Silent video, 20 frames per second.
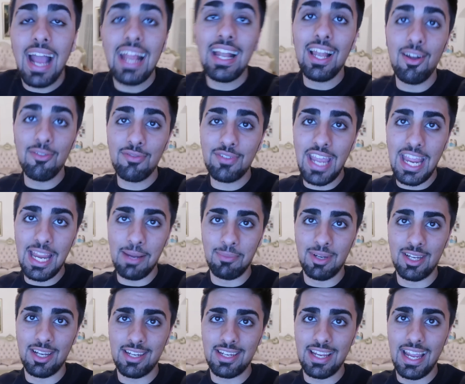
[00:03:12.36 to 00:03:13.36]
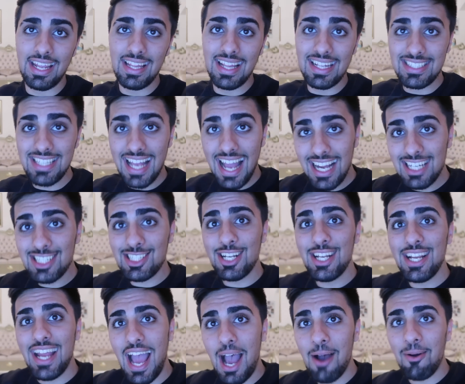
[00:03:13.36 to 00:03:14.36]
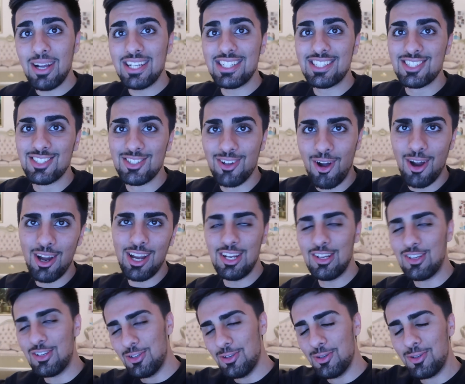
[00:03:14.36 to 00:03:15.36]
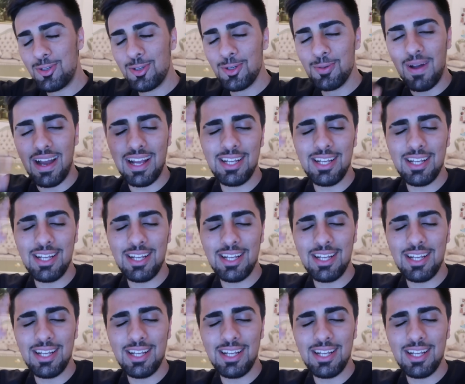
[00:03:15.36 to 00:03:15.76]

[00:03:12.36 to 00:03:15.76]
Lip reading: I love gaming, okay? That's actually how I started YouTube.